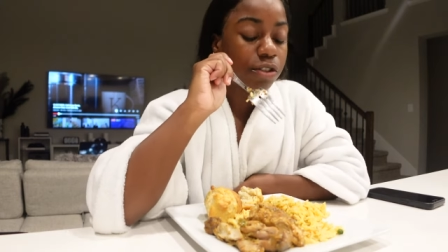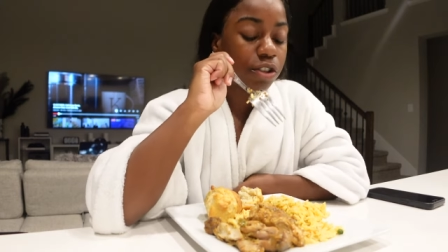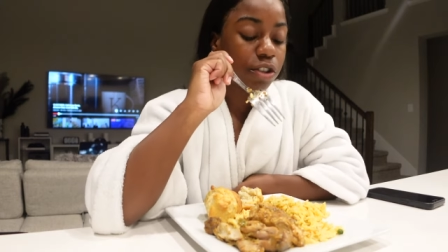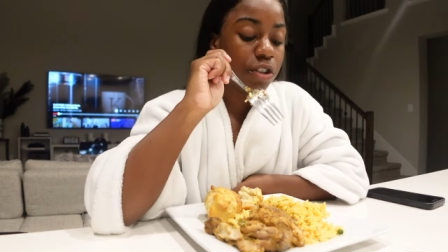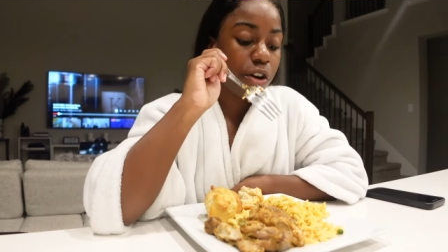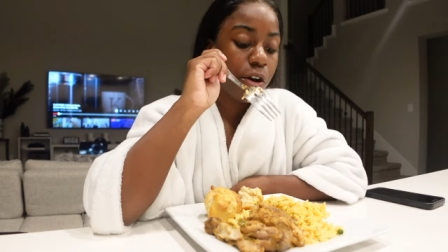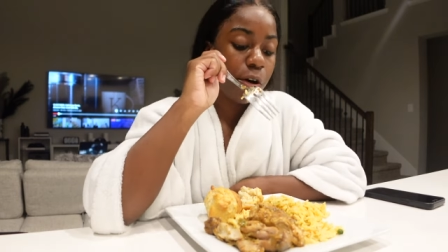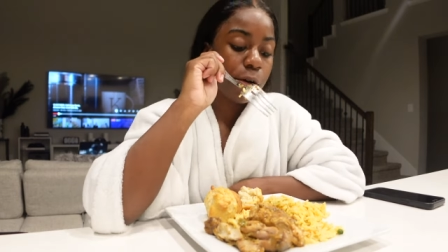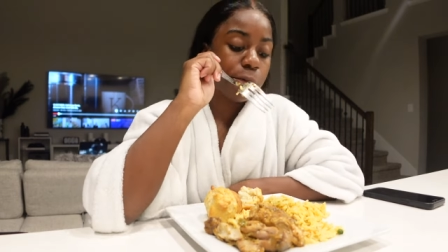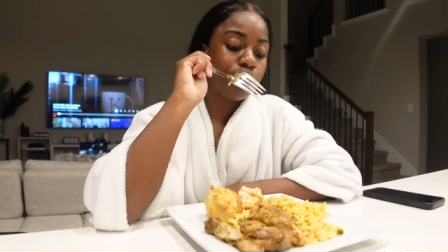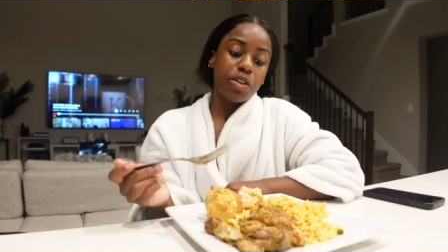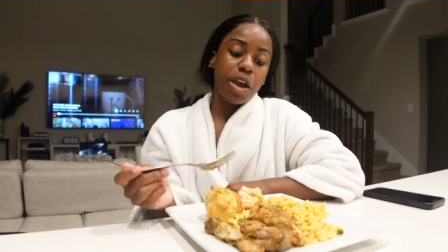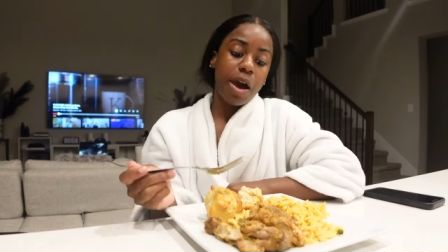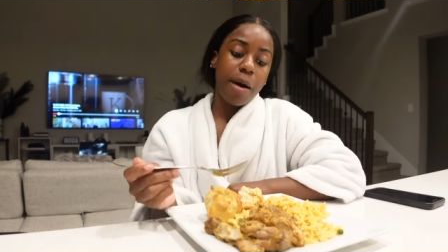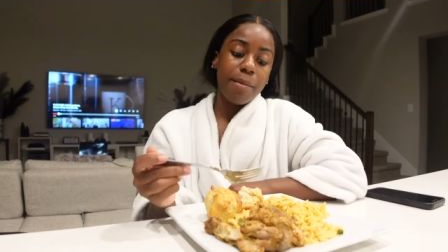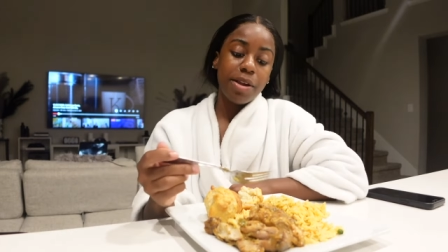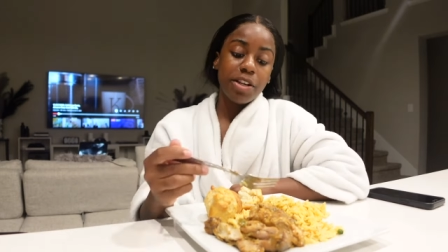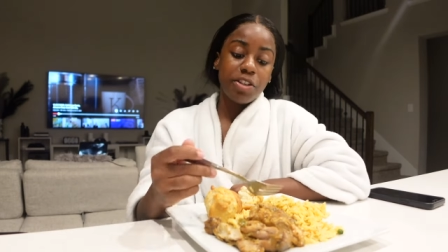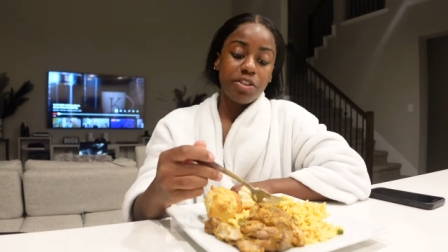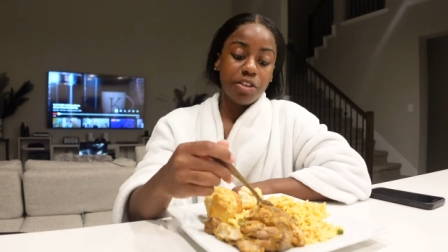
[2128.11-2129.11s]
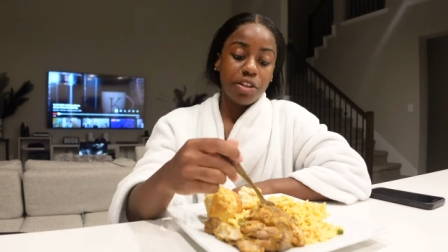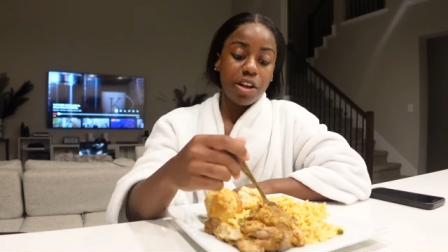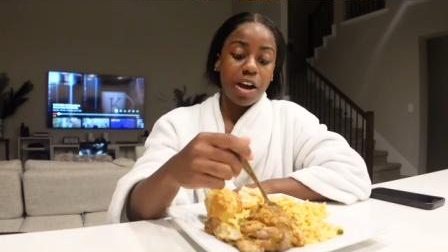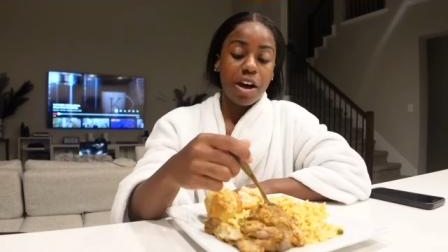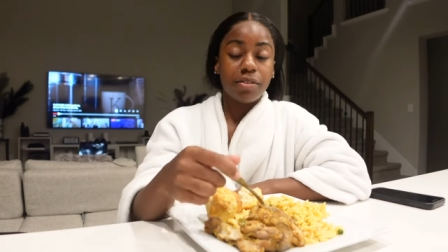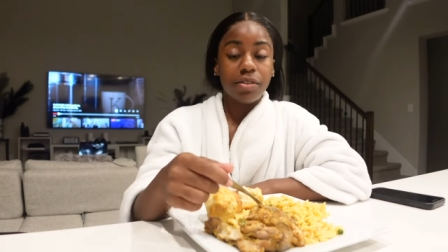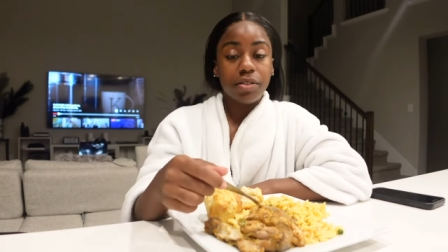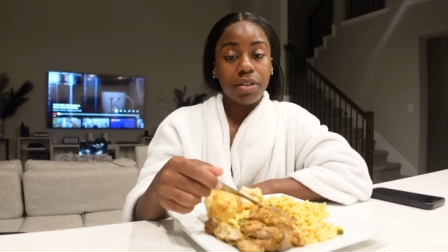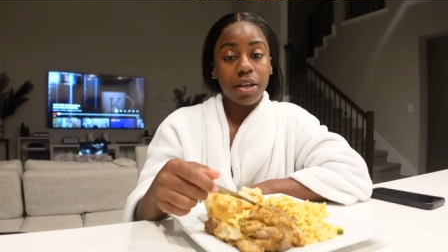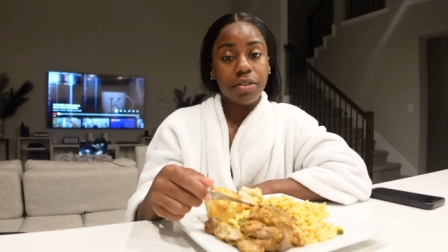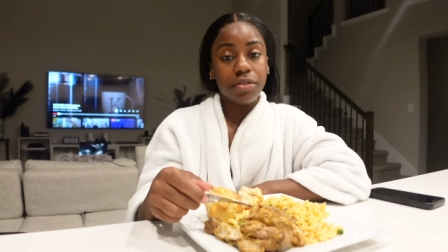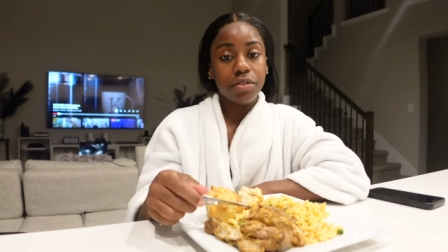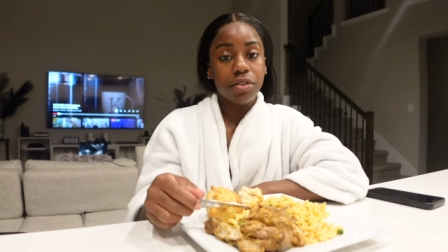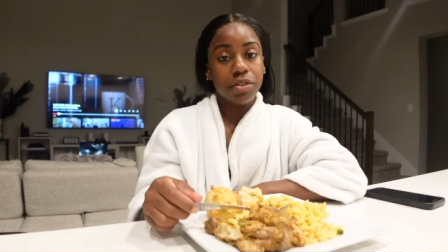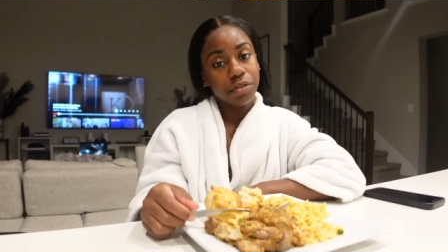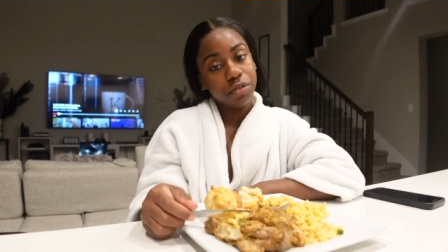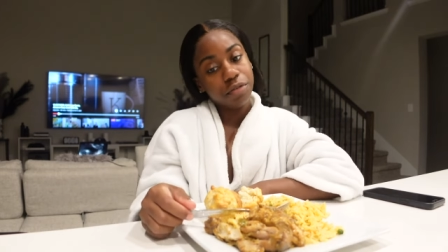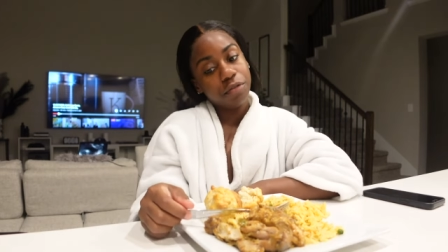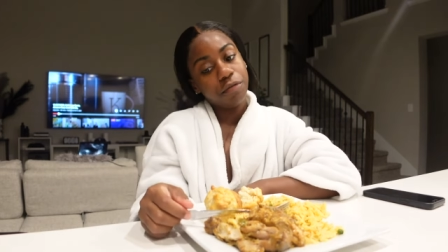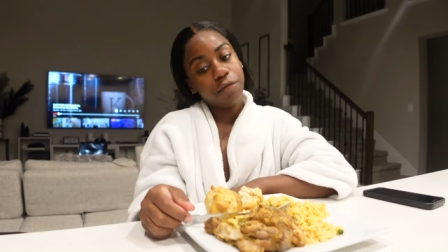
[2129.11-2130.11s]
So y'all make sure y'all stay
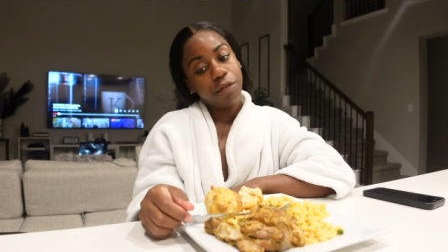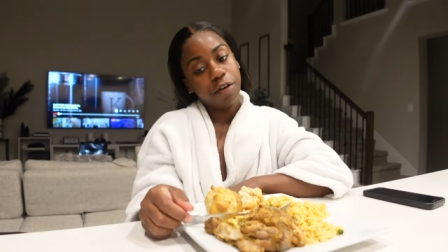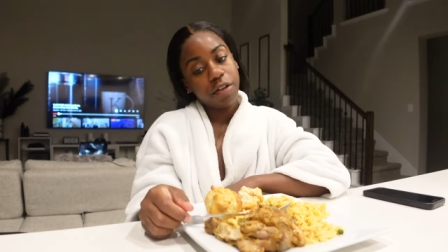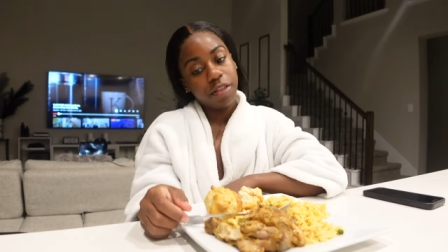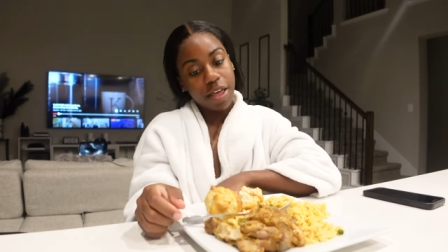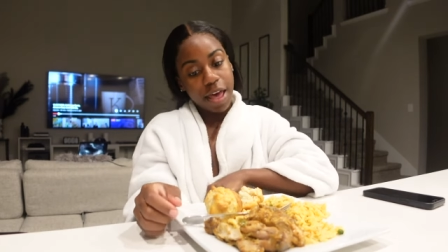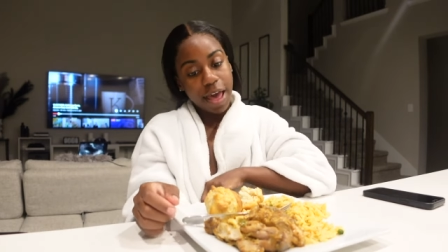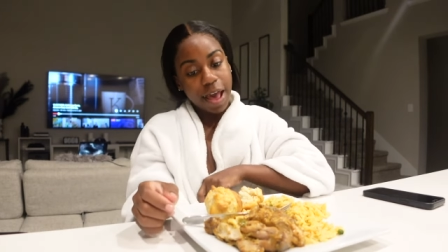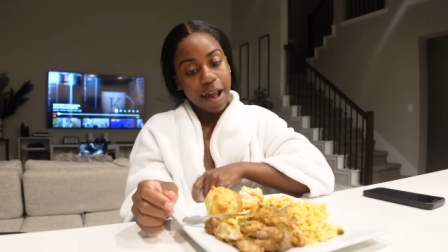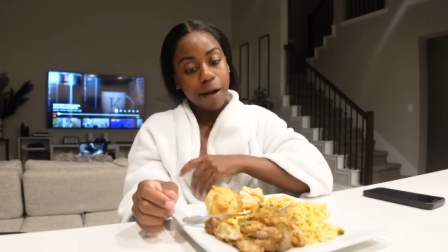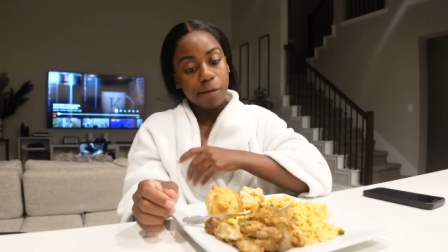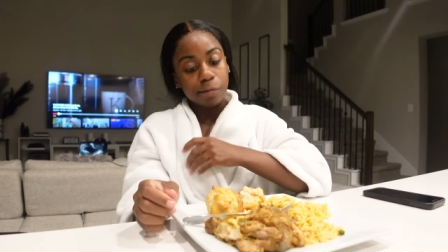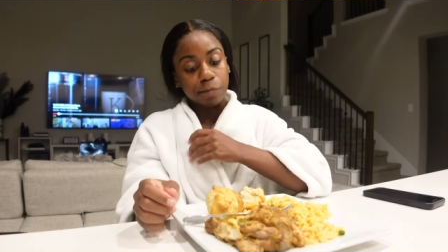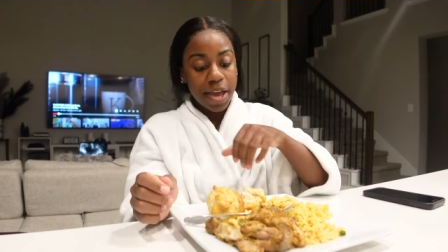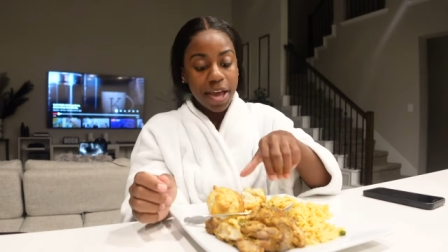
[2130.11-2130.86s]
tuned for that.